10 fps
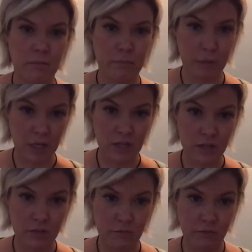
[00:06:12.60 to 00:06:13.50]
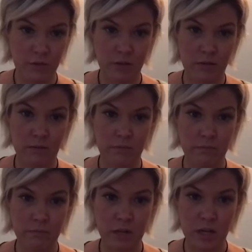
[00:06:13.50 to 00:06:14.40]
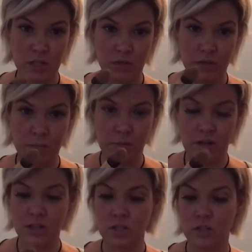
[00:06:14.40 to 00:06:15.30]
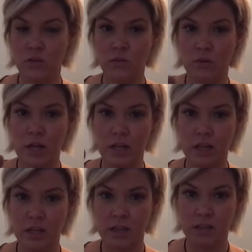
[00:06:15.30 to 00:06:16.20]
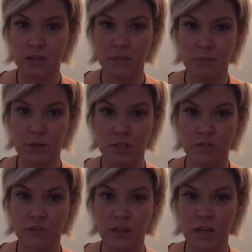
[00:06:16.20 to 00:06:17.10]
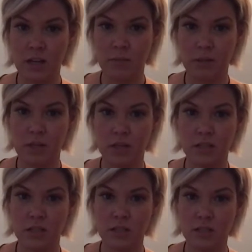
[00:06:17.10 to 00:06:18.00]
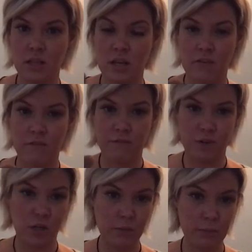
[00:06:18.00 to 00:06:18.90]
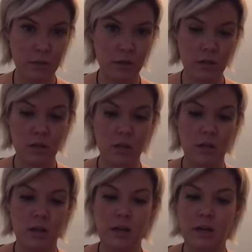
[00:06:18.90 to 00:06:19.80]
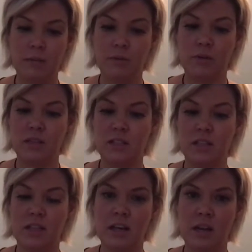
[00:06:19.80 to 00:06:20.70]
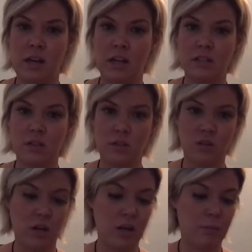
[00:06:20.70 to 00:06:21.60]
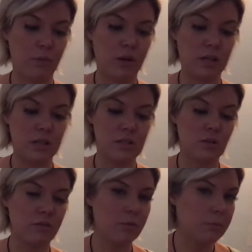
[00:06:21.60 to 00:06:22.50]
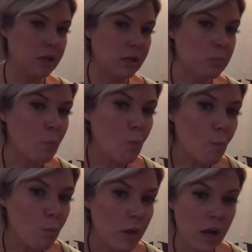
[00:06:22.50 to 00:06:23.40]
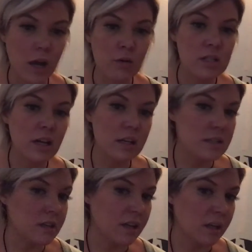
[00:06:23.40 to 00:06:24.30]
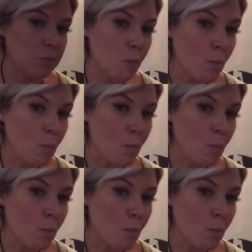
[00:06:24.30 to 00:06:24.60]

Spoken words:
blush for the contouring blush. So I like this brush for that because it's kind of firm. You can see that, and it's also kind of pointed. And so for me, I always kind of suck in